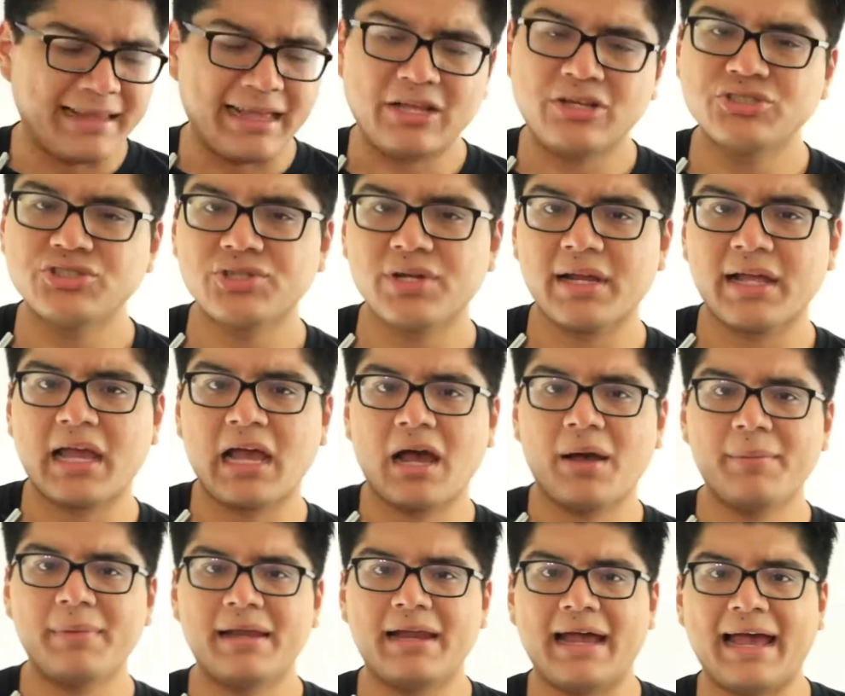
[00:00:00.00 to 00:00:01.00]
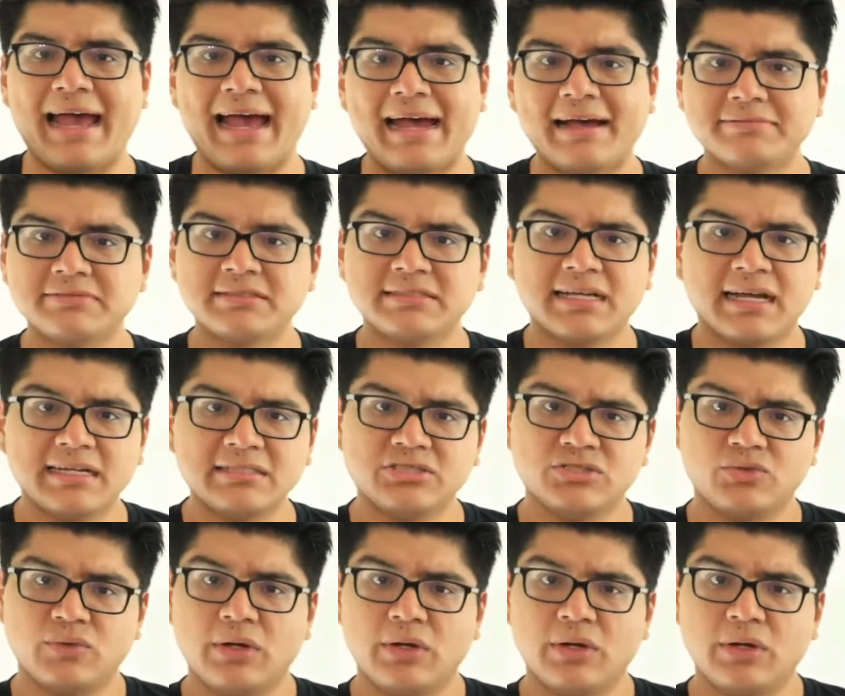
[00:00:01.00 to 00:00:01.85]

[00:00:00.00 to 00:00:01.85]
They usually come in a half size,